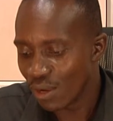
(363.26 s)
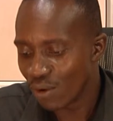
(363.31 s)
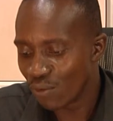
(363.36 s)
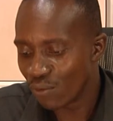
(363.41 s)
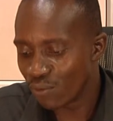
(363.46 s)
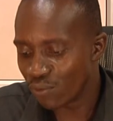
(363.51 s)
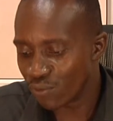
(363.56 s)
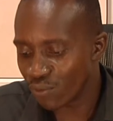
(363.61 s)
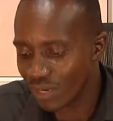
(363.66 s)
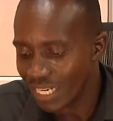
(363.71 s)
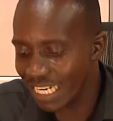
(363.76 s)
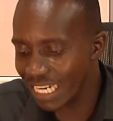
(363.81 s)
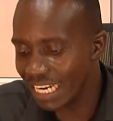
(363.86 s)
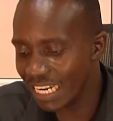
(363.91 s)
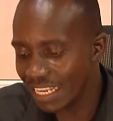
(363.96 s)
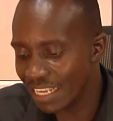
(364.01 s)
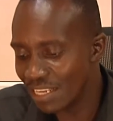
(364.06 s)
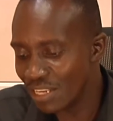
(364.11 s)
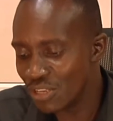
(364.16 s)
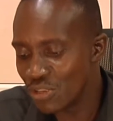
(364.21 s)

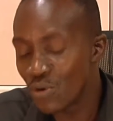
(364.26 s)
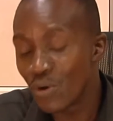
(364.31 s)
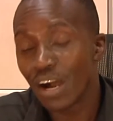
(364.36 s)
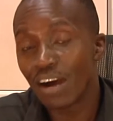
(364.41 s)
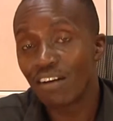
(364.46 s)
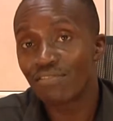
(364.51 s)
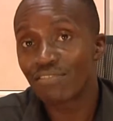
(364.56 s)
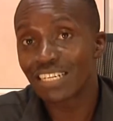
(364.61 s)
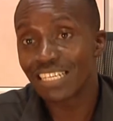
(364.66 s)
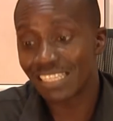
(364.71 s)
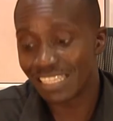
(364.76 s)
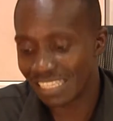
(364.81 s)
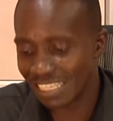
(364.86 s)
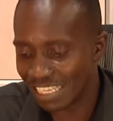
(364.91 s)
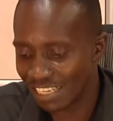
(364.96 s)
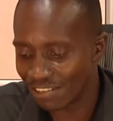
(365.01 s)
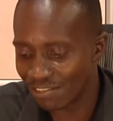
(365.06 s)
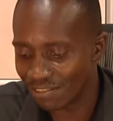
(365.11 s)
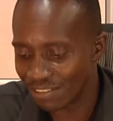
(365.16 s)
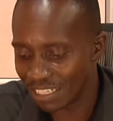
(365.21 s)
Freely you have
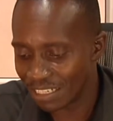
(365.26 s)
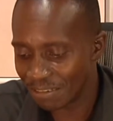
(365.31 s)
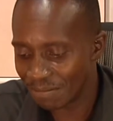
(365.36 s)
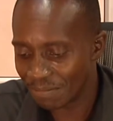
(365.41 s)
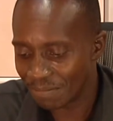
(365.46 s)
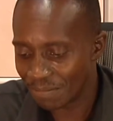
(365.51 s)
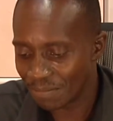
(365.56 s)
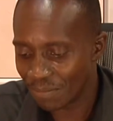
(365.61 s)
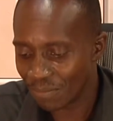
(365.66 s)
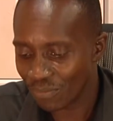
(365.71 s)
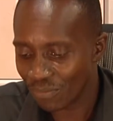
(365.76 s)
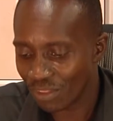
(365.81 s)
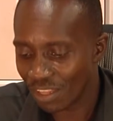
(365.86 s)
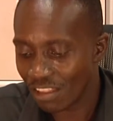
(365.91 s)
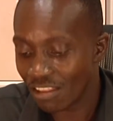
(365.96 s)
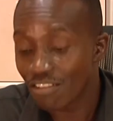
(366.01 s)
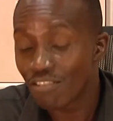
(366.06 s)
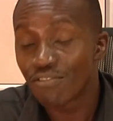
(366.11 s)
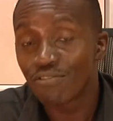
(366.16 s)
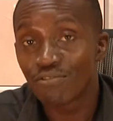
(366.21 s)
received,
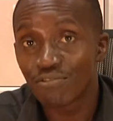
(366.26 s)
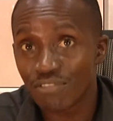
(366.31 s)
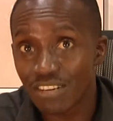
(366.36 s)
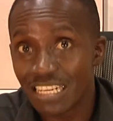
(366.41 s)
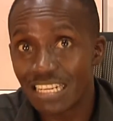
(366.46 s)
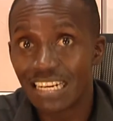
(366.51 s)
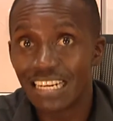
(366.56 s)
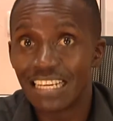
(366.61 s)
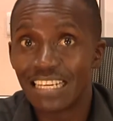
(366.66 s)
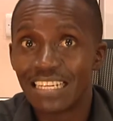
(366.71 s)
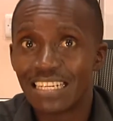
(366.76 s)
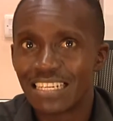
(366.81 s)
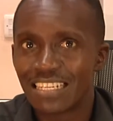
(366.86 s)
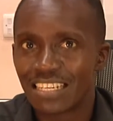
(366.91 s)
freely